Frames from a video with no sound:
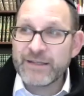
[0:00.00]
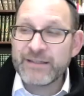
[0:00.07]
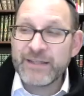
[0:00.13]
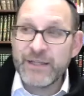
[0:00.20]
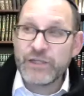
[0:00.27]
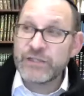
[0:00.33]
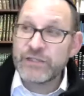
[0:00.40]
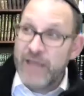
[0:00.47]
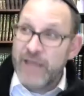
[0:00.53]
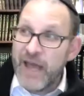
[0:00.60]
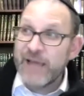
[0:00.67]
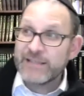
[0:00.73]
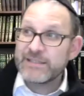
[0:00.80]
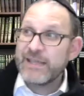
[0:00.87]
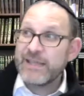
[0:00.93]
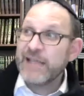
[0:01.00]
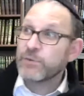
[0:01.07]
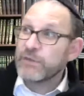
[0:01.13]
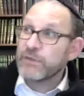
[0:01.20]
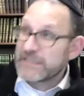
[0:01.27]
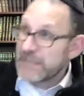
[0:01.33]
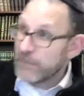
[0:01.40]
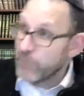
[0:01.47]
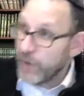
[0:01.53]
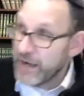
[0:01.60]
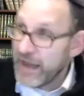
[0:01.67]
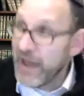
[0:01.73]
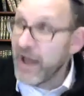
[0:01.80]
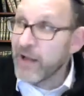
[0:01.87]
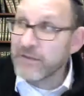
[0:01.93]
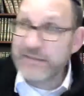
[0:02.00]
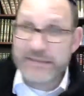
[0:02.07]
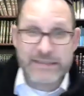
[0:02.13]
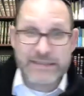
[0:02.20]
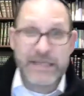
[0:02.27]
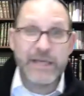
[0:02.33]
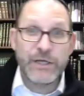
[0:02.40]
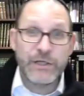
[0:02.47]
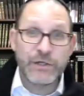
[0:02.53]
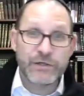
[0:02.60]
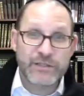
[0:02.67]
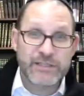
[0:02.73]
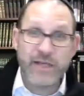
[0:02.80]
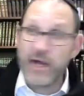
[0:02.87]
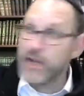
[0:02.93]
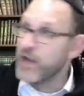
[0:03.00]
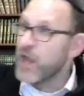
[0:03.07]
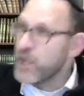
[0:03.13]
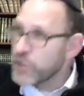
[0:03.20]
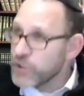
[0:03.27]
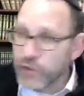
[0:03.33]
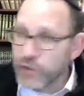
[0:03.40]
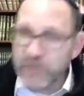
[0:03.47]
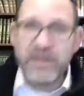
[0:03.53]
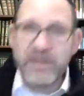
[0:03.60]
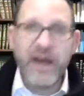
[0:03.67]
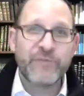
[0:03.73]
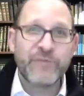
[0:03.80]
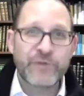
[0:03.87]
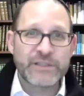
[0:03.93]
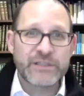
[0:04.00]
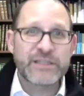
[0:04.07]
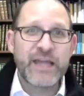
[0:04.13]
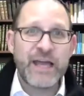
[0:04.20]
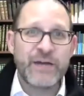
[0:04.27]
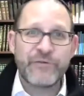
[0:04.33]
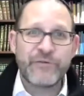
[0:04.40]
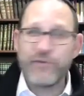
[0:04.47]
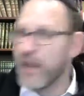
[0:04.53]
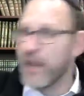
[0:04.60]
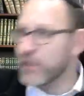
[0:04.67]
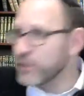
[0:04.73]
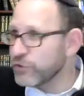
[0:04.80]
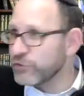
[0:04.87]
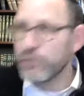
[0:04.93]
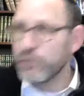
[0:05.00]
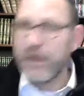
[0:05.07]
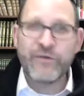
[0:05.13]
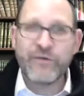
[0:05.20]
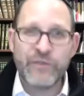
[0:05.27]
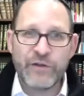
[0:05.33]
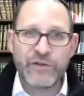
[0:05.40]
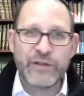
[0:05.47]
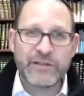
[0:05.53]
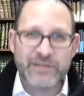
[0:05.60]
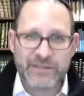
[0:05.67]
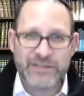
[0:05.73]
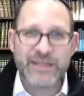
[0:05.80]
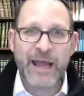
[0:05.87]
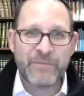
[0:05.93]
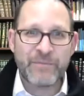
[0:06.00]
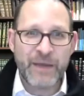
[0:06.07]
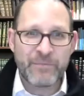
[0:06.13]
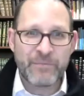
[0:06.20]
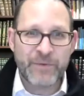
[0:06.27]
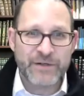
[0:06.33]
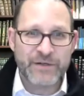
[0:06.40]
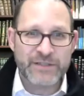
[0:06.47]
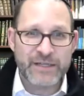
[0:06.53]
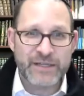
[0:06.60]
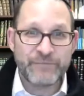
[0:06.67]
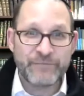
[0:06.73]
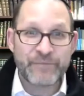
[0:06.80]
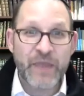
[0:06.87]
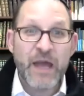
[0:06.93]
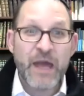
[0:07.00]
teaches, yes, that's when someone else is hitting your son. You'll never stand for that. You'll do everything to stop that person.